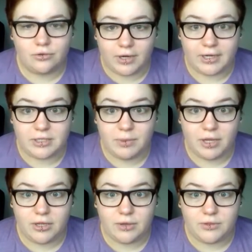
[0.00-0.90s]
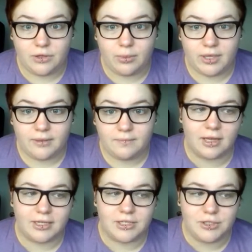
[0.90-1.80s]
trying to be a YouTuber.
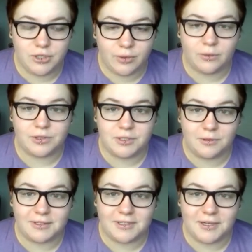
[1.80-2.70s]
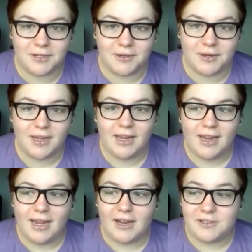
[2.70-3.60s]
Like, she's doing what she wants to do
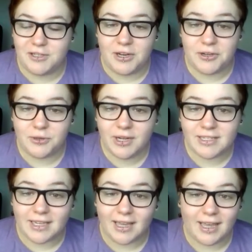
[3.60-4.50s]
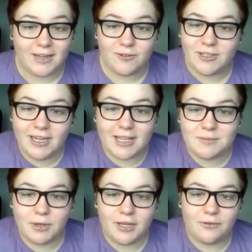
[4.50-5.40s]
and she enjoys it, and if she
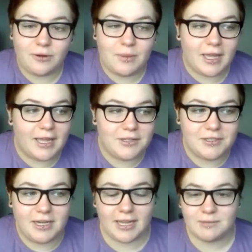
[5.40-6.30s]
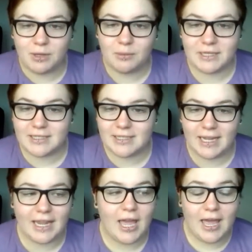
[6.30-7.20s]
gets money from it and she gets
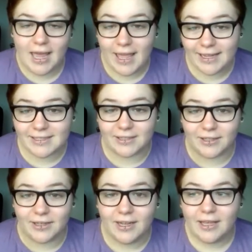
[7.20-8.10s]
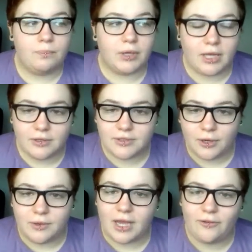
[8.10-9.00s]
publicity, excellent. But girls
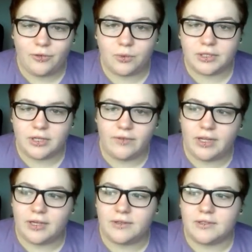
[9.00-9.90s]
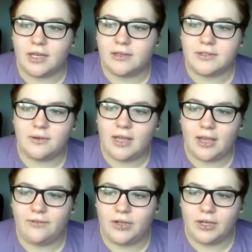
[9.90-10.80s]
don't have to watch her videos. Girls don't
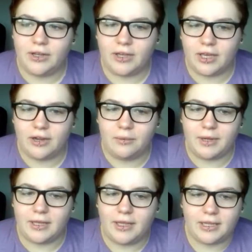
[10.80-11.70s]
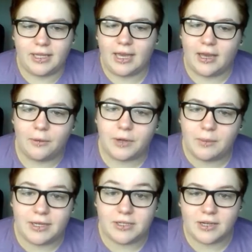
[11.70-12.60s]
have to look at her and be like, yeah, I want
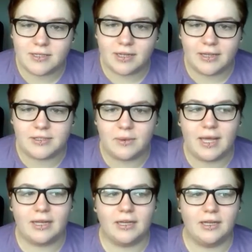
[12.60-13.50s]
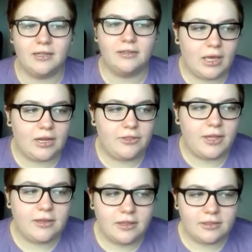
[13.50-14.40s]
to be just like Zoella. And I
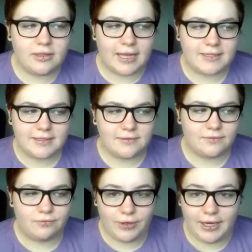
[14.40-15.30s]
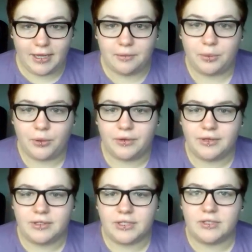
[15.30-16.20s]
think that's really
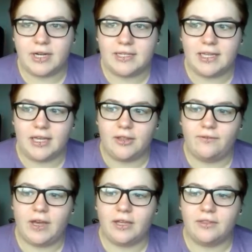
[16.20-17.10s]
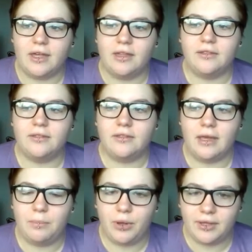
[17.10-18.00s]
important to stress here, the fact that
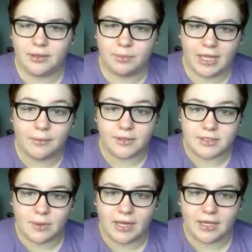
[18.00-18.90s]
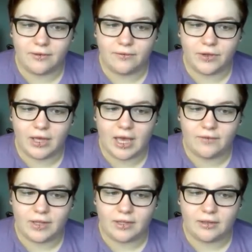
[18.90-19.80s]
they're putting the blame on Zoella for
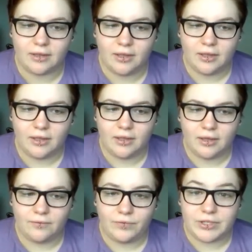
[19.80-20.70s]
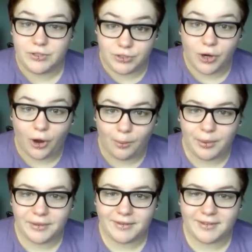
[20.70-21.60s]
having this
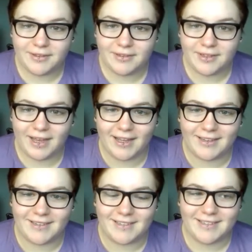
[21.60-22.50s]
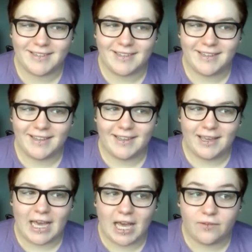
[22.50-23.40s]
job and
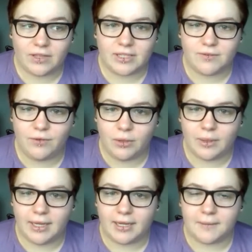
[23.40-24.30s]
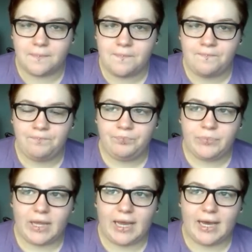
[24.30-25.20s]
having this viewing.
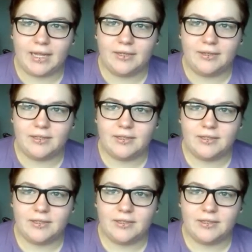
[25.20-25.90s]
And